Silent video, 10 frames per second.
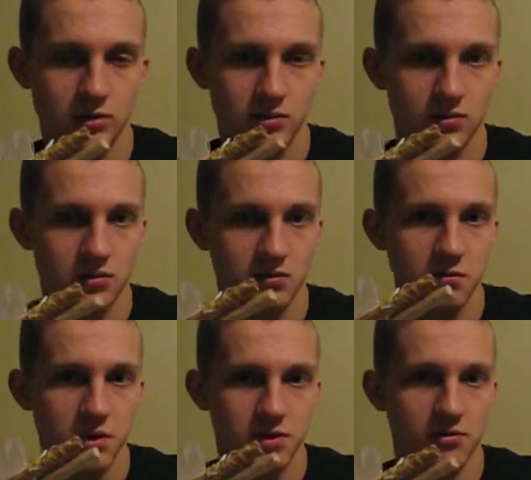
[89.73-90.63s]

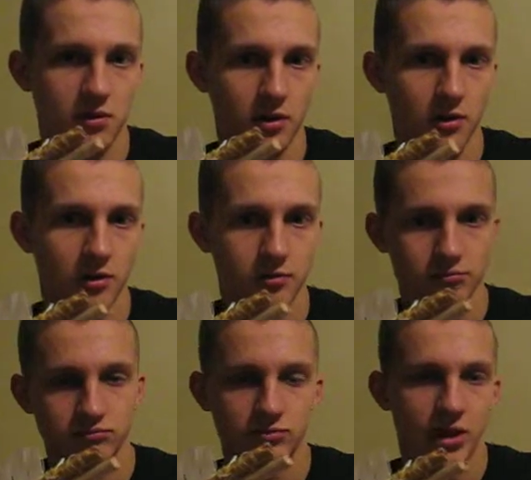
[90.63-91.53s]
smidge longer,
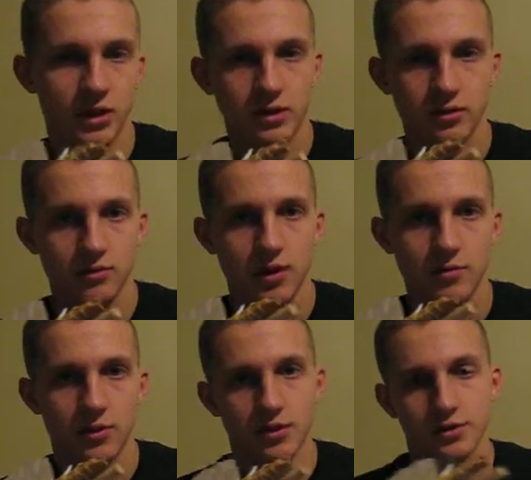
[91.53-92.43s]
not
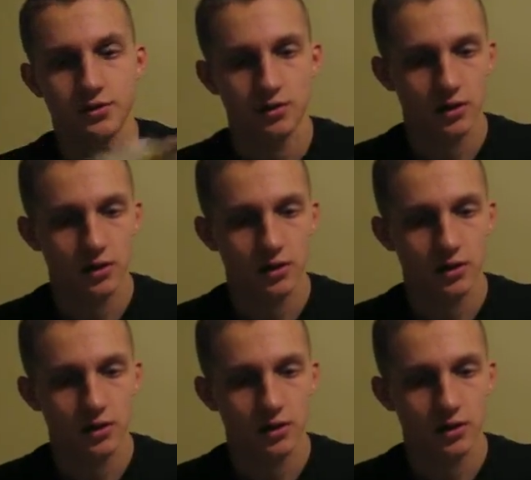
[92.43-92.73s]
much,